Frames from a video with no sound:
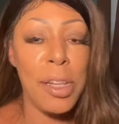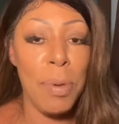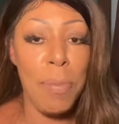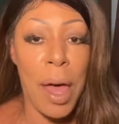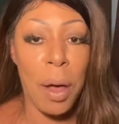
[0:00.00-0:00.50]
to
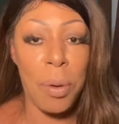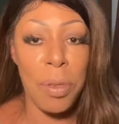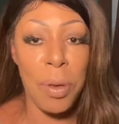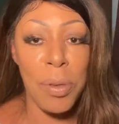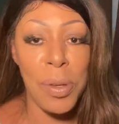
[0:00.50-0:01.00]
be back with
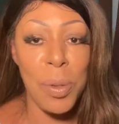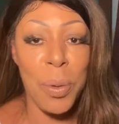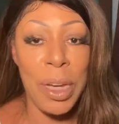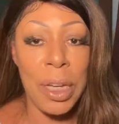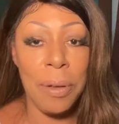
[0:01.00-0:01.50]
you this
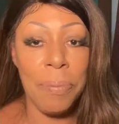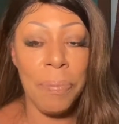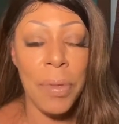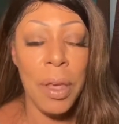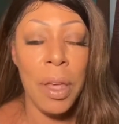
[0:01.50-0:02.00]
week.
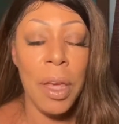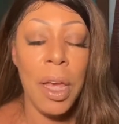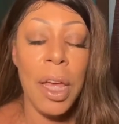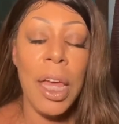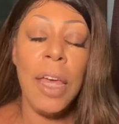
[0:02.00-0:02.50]

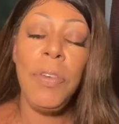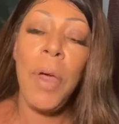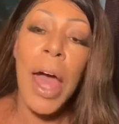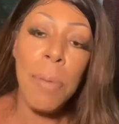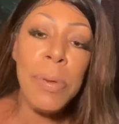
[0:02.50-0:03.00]
If you
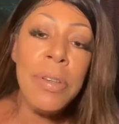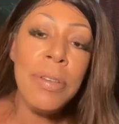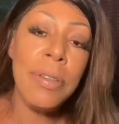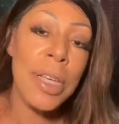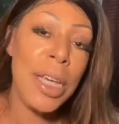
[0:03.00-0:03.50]
happen to
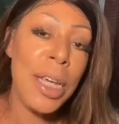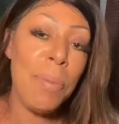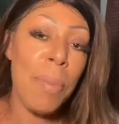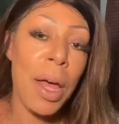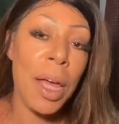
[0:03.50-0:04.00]
see
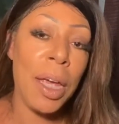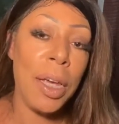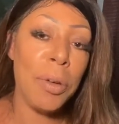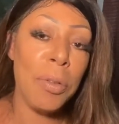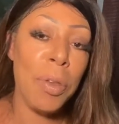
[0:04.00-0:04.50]
my
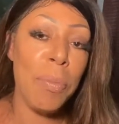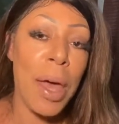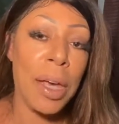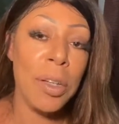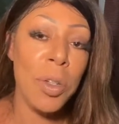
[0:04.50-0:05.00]
interview
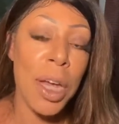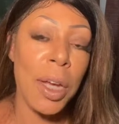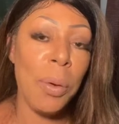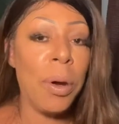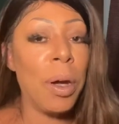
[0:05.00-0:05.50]
back in
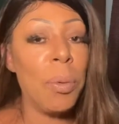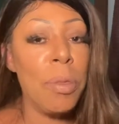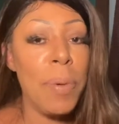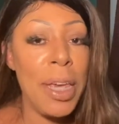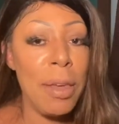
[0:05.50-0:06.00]
January
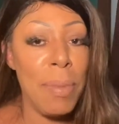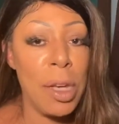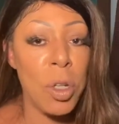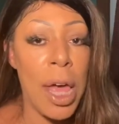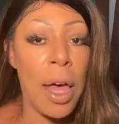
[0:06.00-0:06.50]
with
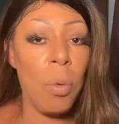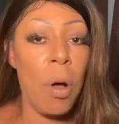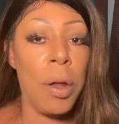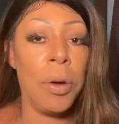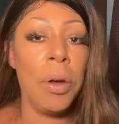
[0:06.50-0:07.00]
PMH
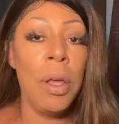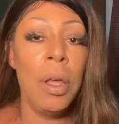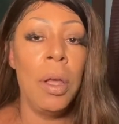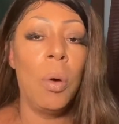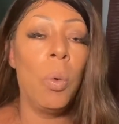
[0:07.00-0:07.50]
Atwater,
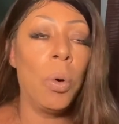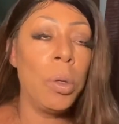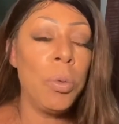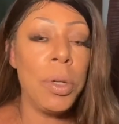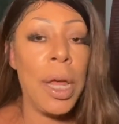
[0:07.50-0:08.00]

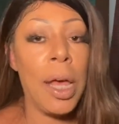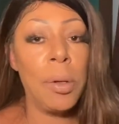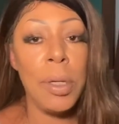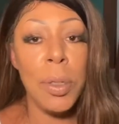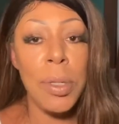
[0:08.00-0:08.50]

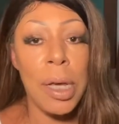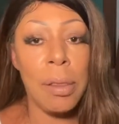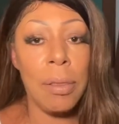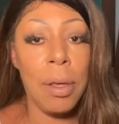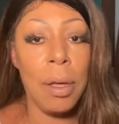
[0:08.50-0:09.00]
world-renowned near-death
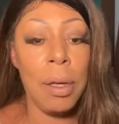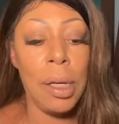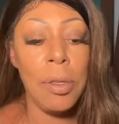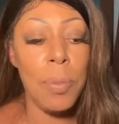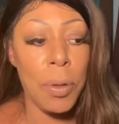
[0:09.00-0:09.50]

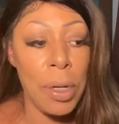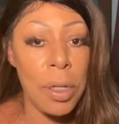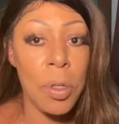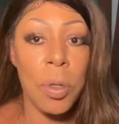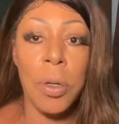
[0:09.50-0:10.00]

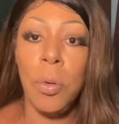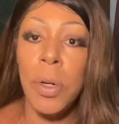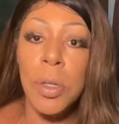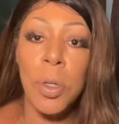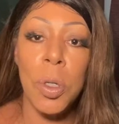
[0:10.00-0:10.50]
experiencer and
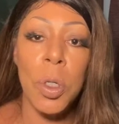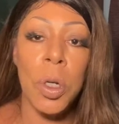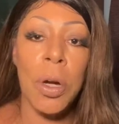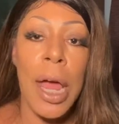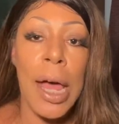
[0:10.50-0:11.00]

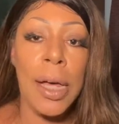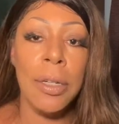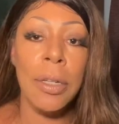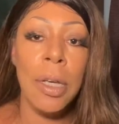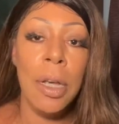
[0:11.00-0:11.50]
researcher
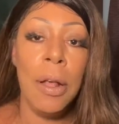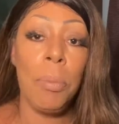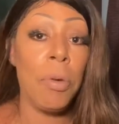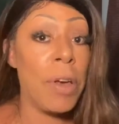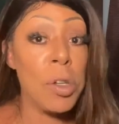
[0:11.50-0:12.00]
and
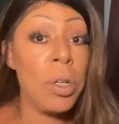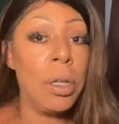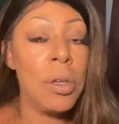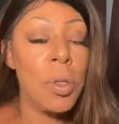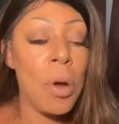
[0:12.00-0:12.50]

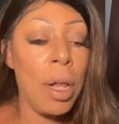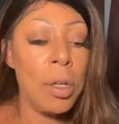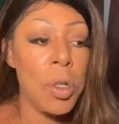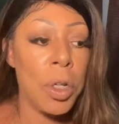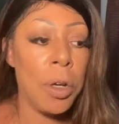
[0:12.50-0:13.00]
professional
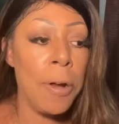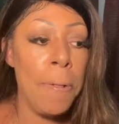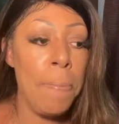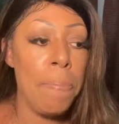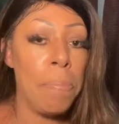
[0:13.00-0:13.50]
astrologer,
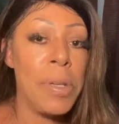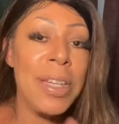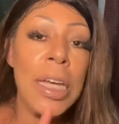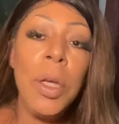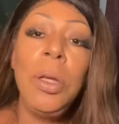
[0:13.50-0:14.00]

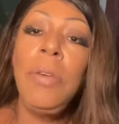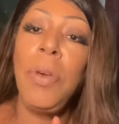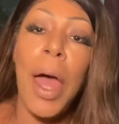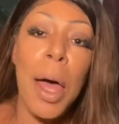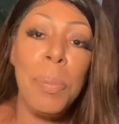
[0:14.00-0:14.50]
particularly if
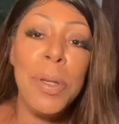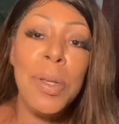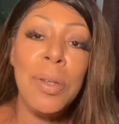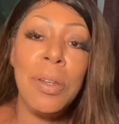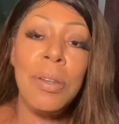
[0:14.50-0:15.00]
you happen
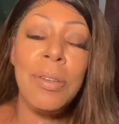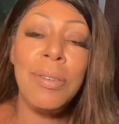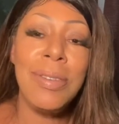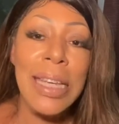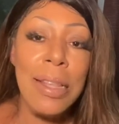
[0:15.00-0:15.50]
to
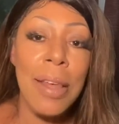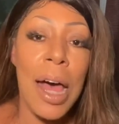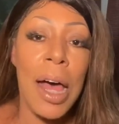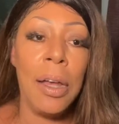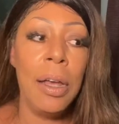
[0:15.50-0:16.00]
see
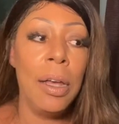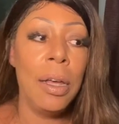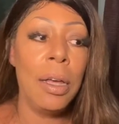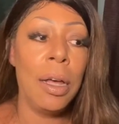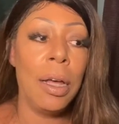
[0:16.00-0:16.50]
that
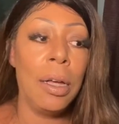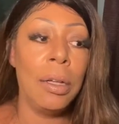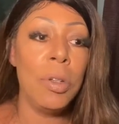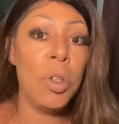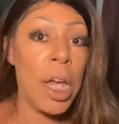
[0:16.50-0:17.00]

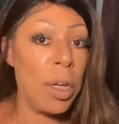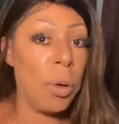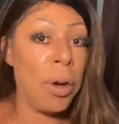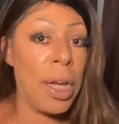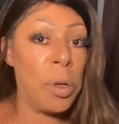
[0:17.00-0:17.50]

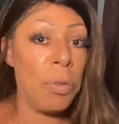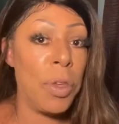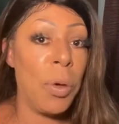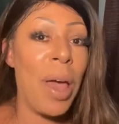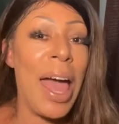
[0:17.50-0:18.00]
January
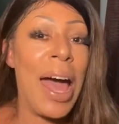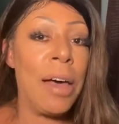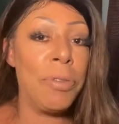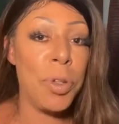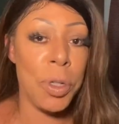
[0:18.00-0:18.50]
interview
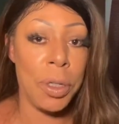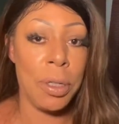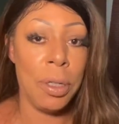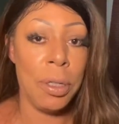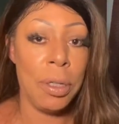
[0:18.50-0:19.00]
after
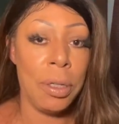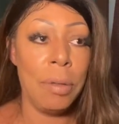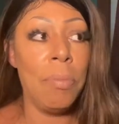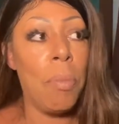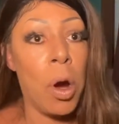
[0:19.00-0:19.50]

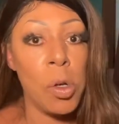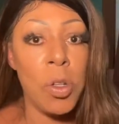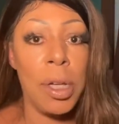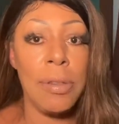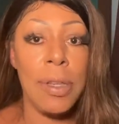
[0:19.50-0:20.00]

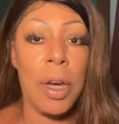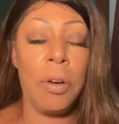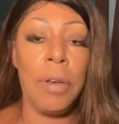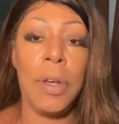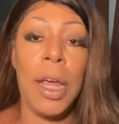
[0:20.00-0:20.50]
March, let's say, or
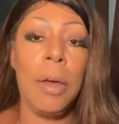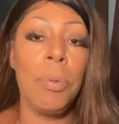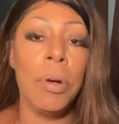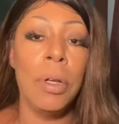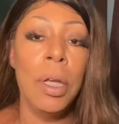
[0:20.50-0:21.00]
even
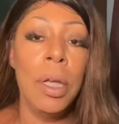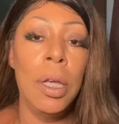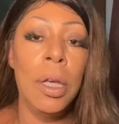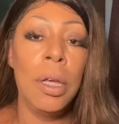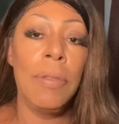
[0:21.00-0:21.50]
April,
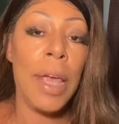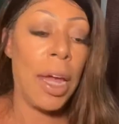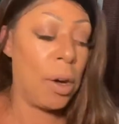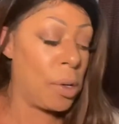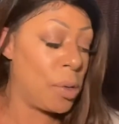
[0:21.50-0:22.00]
the
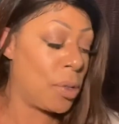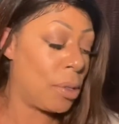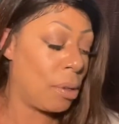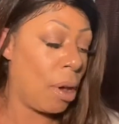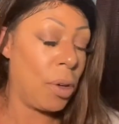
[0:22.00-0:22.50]

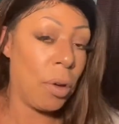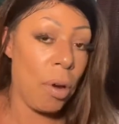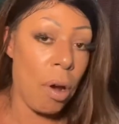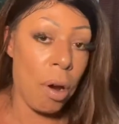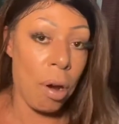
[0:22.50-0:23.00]
hairs on your
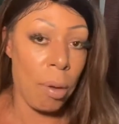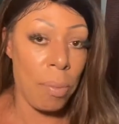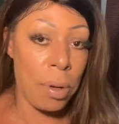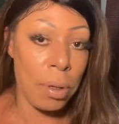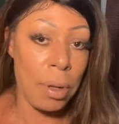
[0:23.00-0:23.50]

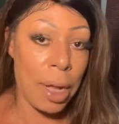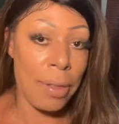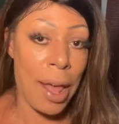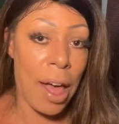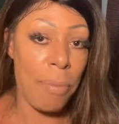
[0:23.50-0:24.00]
arm, like
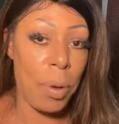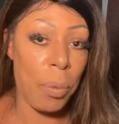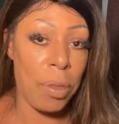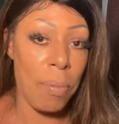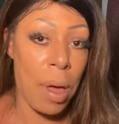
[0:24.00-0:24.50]
they have been
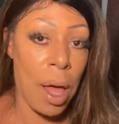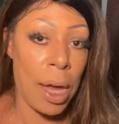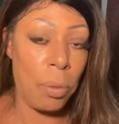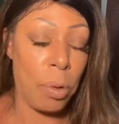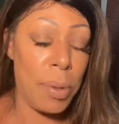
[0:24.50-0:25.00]
with
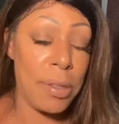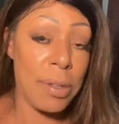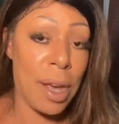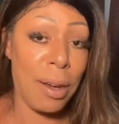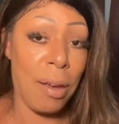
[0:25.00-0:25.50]
mine, would be
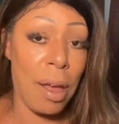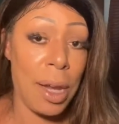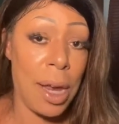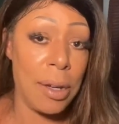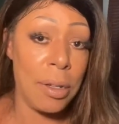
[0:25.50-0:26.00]
standing on
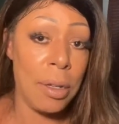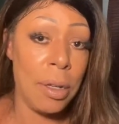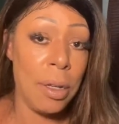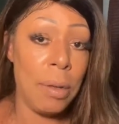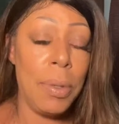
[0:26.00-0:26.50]
end.
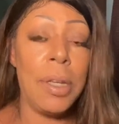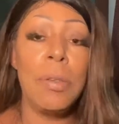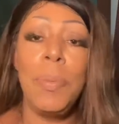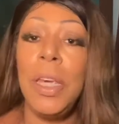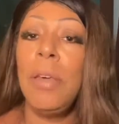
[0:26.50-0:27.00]
Because
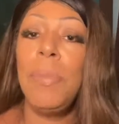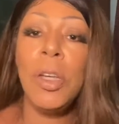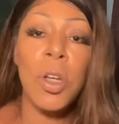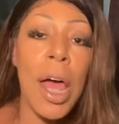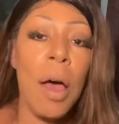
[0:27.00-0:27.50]

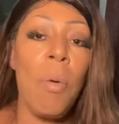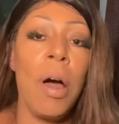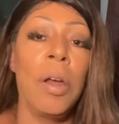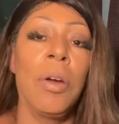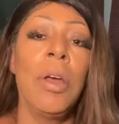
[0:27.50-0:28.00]
PMH
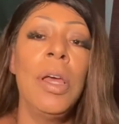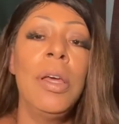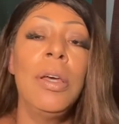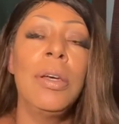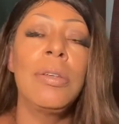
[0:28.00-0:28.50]
Atwater,
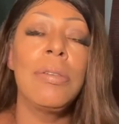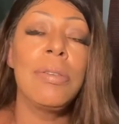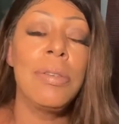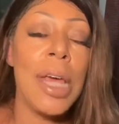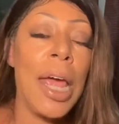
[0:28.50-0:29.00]
to this
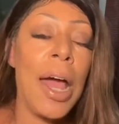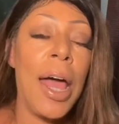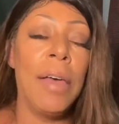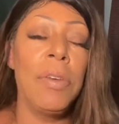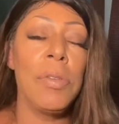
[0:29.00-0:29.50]
day, I
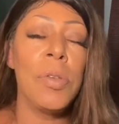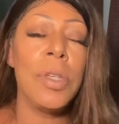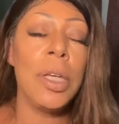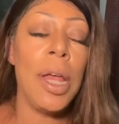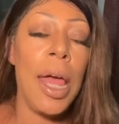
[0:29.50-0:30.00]
have never
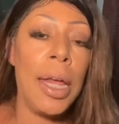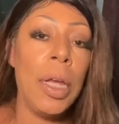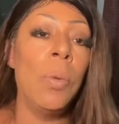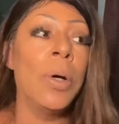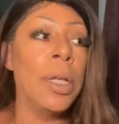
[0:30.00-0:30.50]
seen
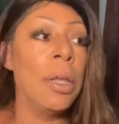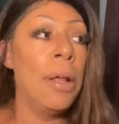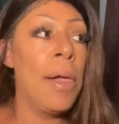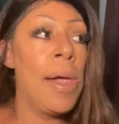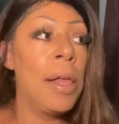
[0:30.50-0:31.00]
anyone
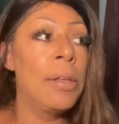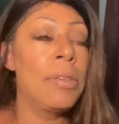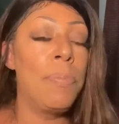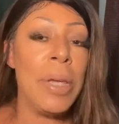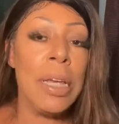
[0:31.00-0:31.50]

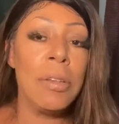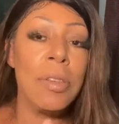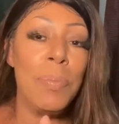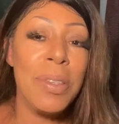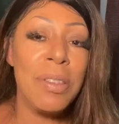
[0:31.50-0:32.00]
speak
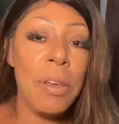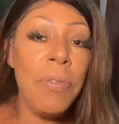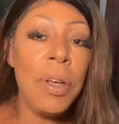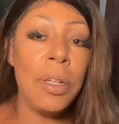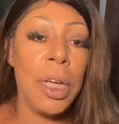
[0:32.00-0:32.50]

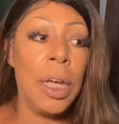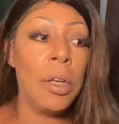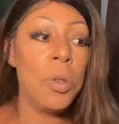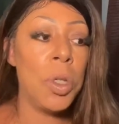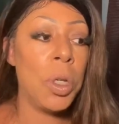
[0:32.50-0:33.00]
specifically
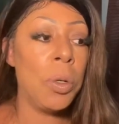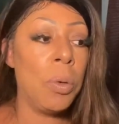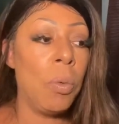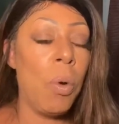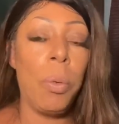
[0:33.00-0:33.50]
to
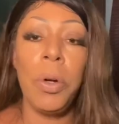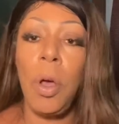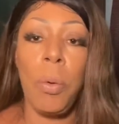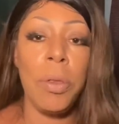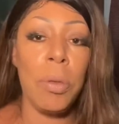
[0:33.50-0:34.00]
what we're
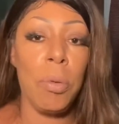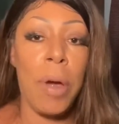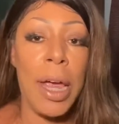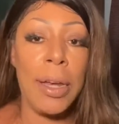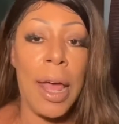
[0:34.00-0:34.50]
going through
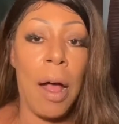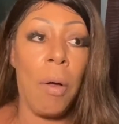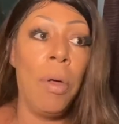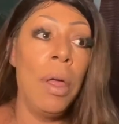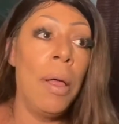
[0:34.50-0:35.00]
right
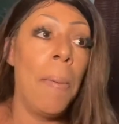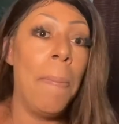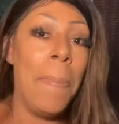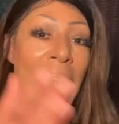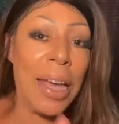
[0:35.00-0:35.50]
now
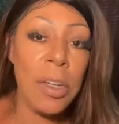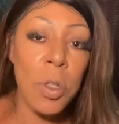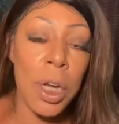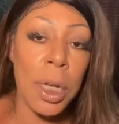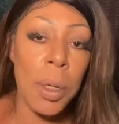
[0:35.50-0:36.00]
back in
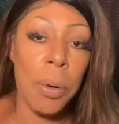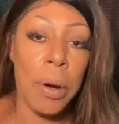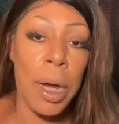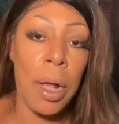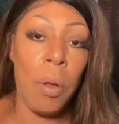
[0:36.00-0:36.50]

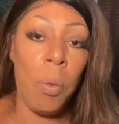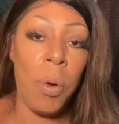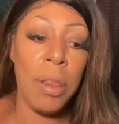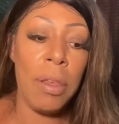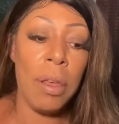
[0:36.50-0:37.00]
January
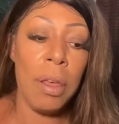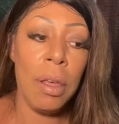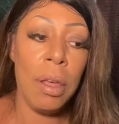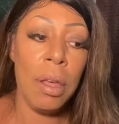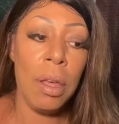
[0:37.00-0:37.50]
with
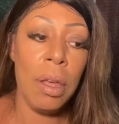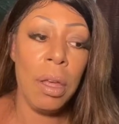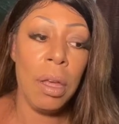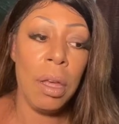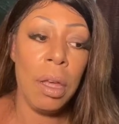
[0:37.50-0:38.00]

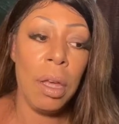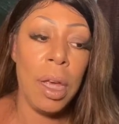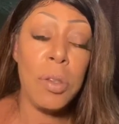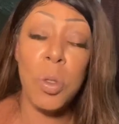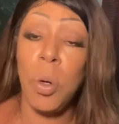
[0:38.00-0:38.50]

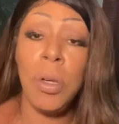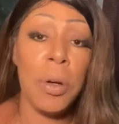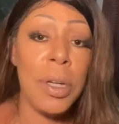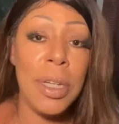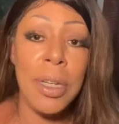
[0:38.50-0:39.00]

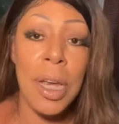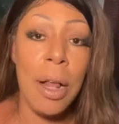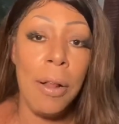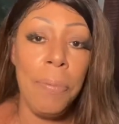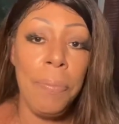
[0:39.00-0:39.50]
extraordinary detail.